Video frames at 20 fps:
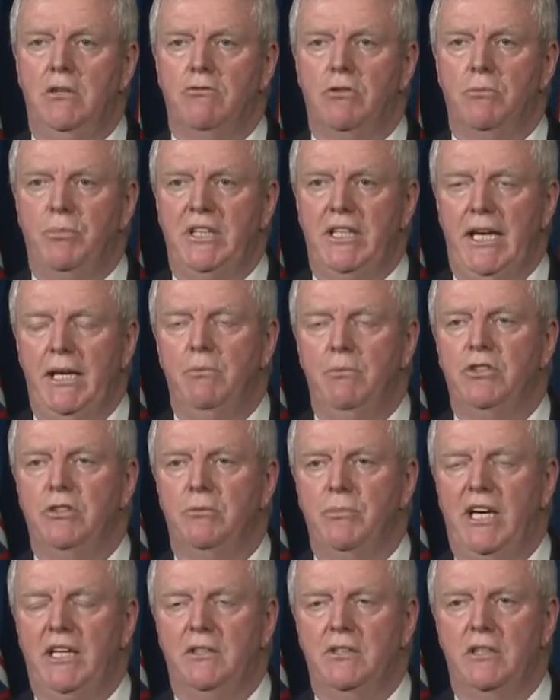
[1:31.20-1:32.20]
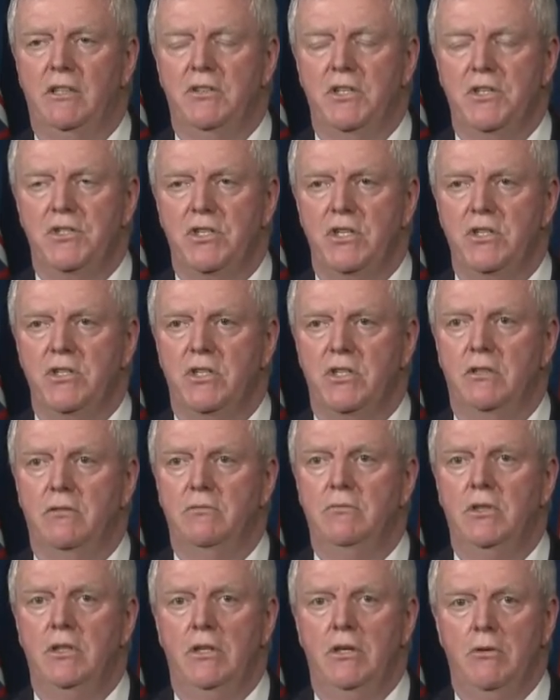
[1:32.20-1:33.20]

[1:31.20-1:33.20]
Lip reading: would be able to make their decision